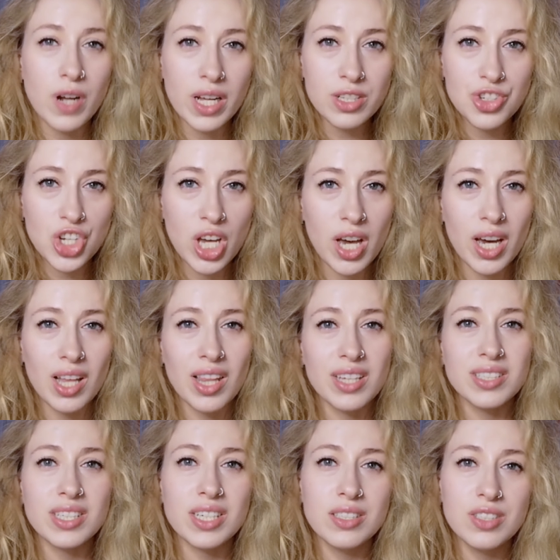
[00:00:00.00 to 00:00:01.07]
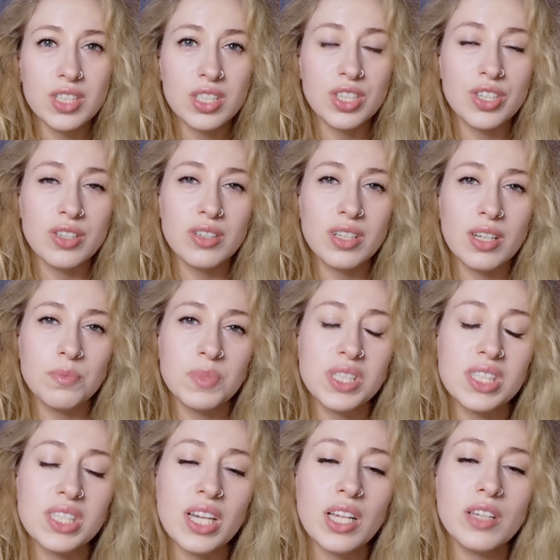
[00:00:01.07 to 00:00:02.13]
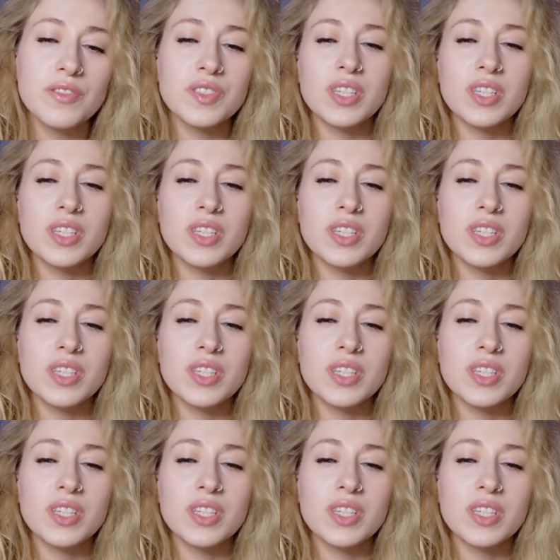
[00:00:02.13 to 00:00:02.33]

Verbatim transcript: fragile and insecure themselves.